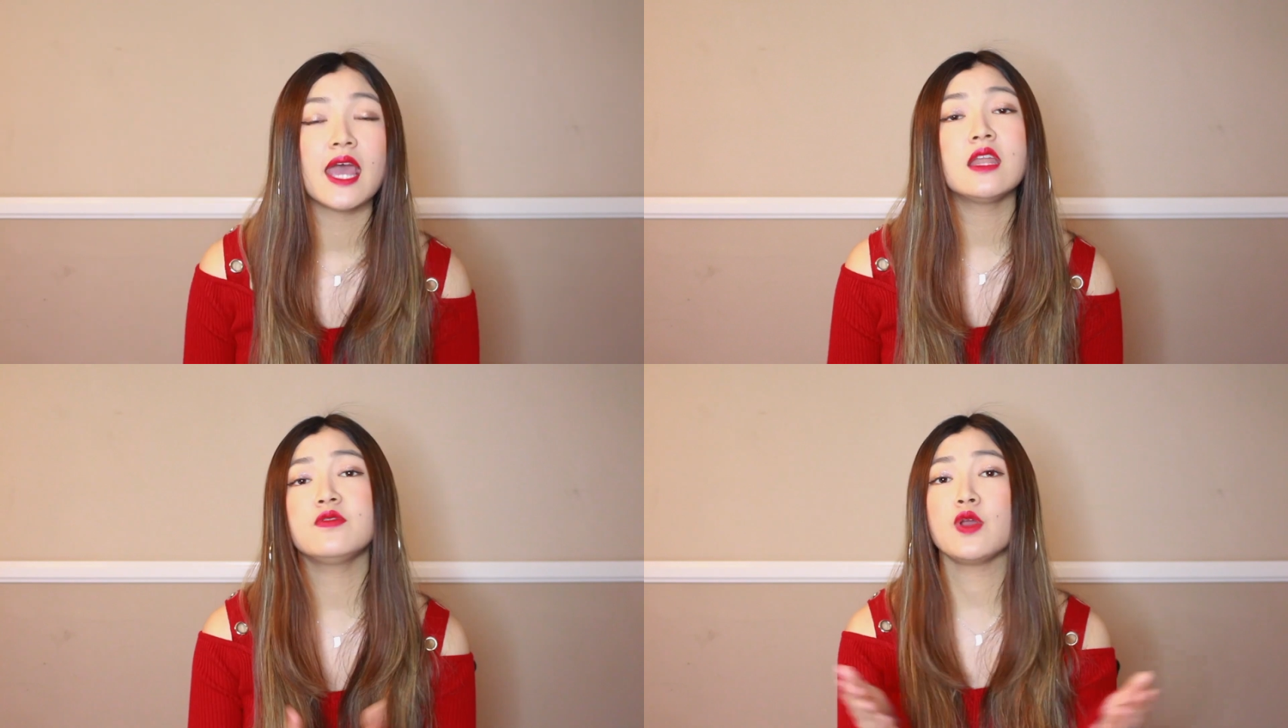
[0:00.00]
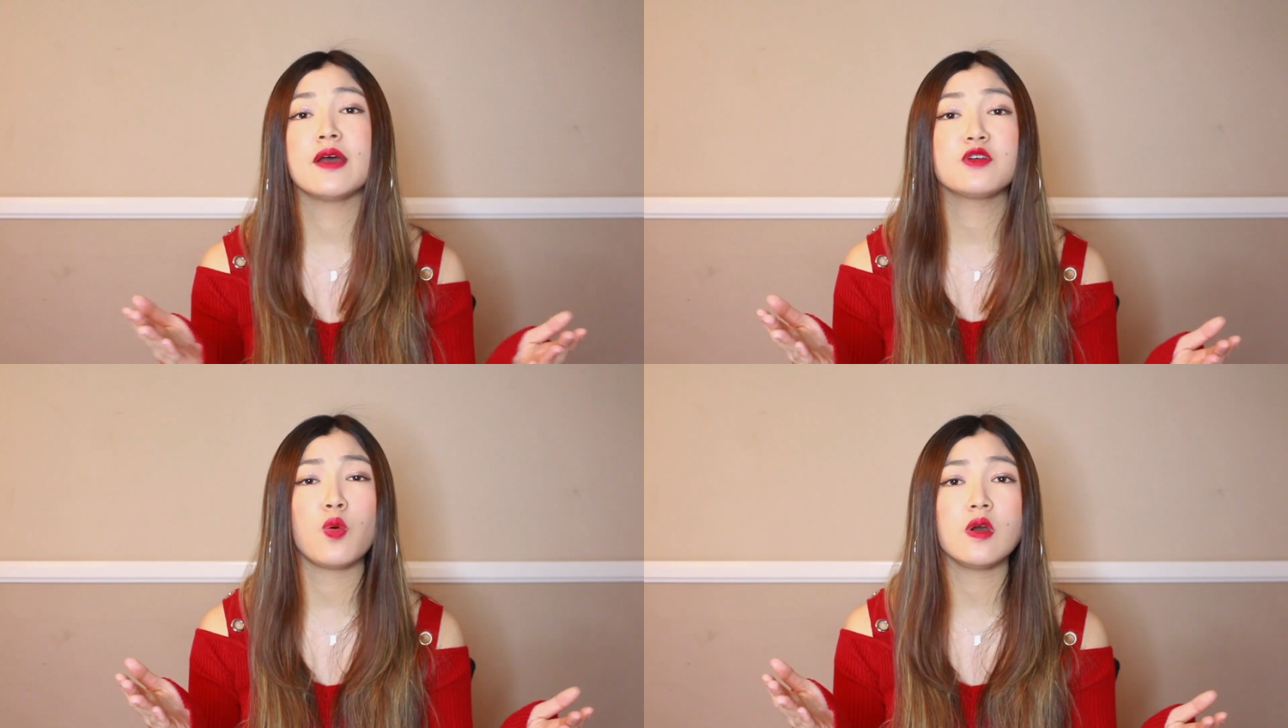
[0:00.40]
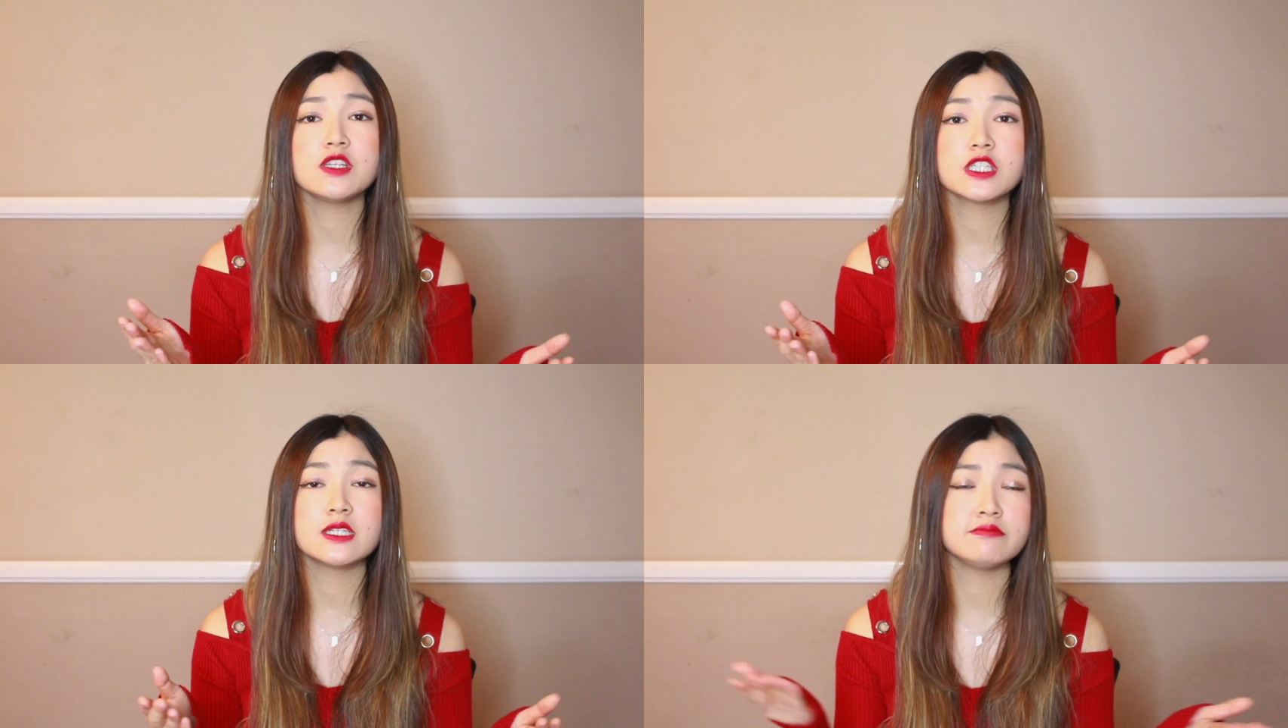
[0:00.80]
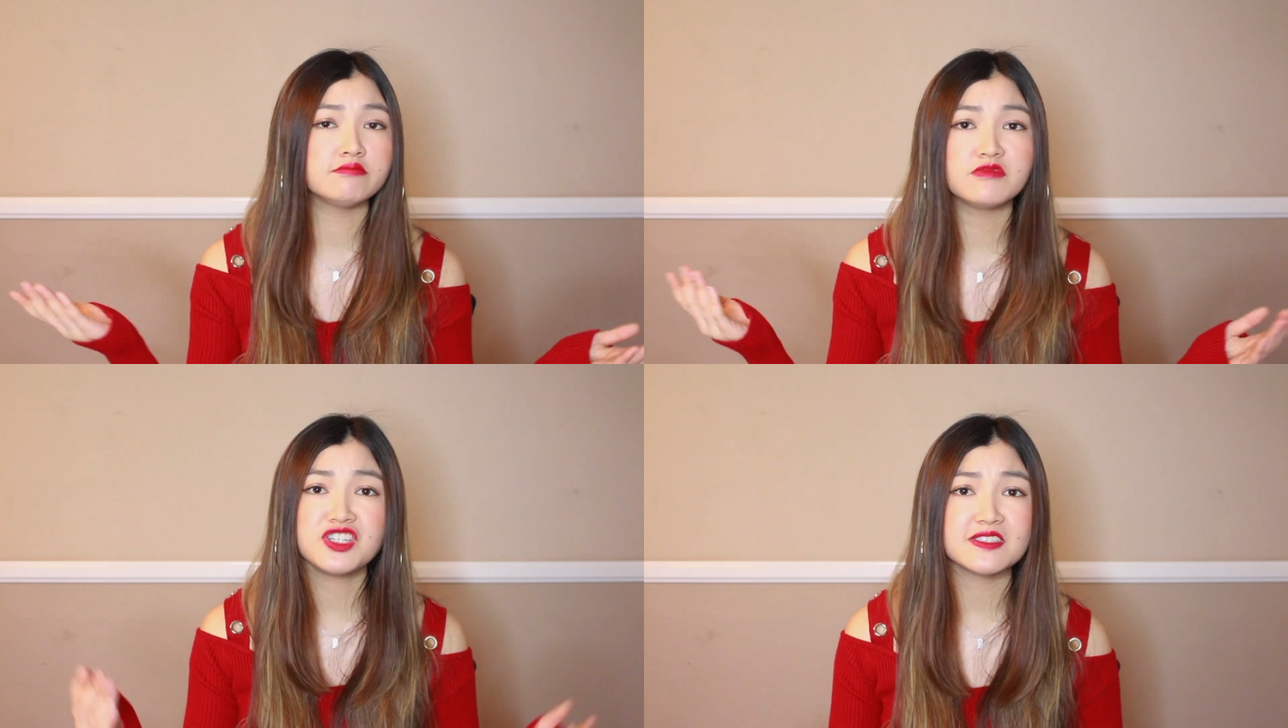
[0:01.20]
And if you have a
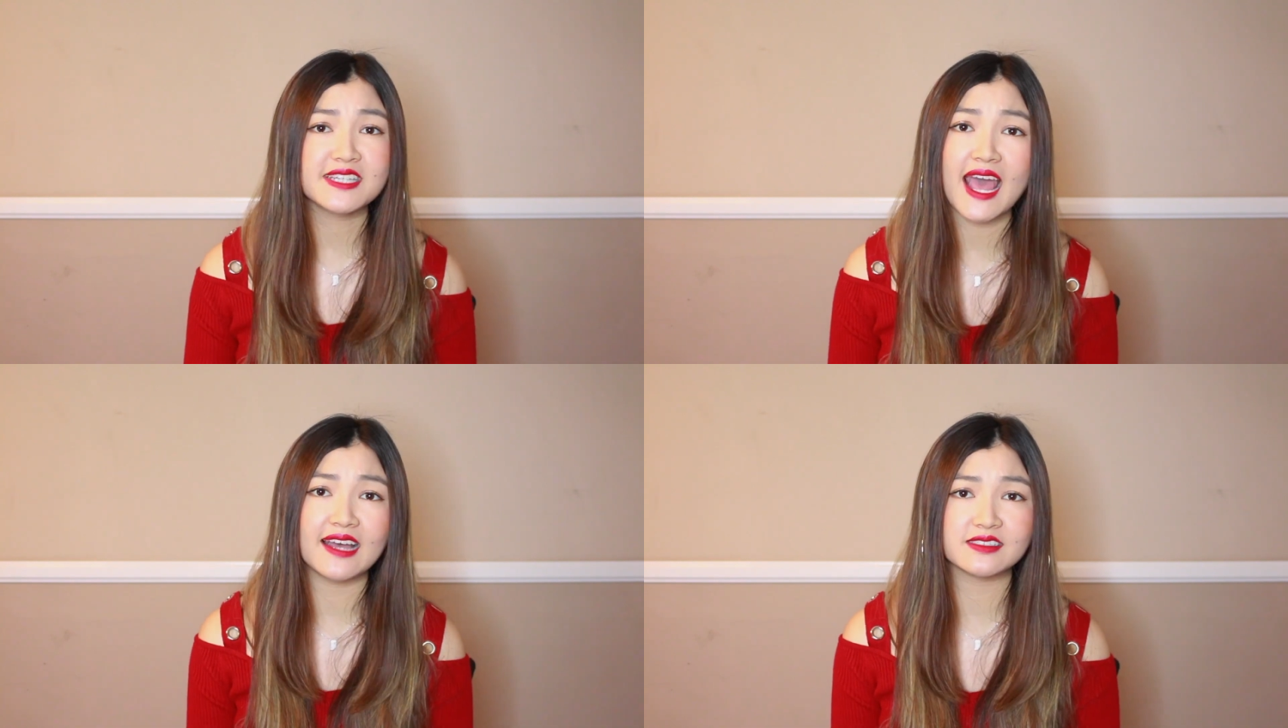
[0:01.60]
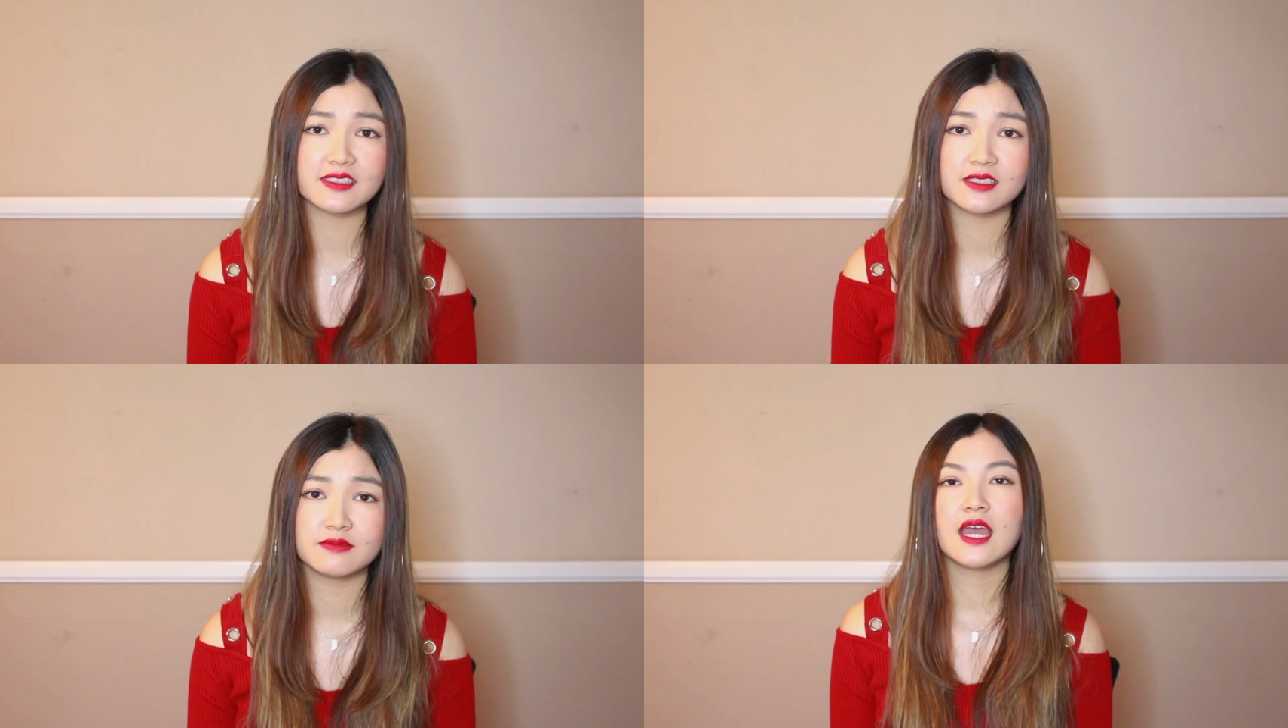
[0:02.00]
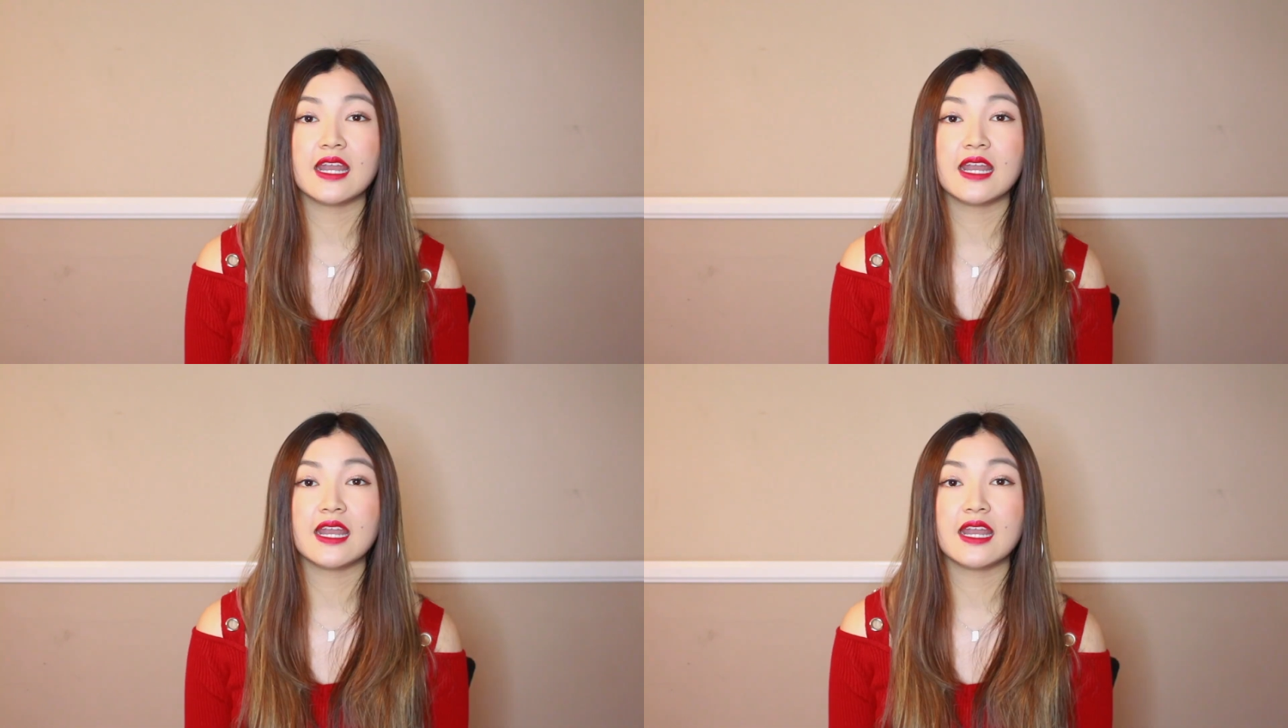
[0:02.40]
question, just ask.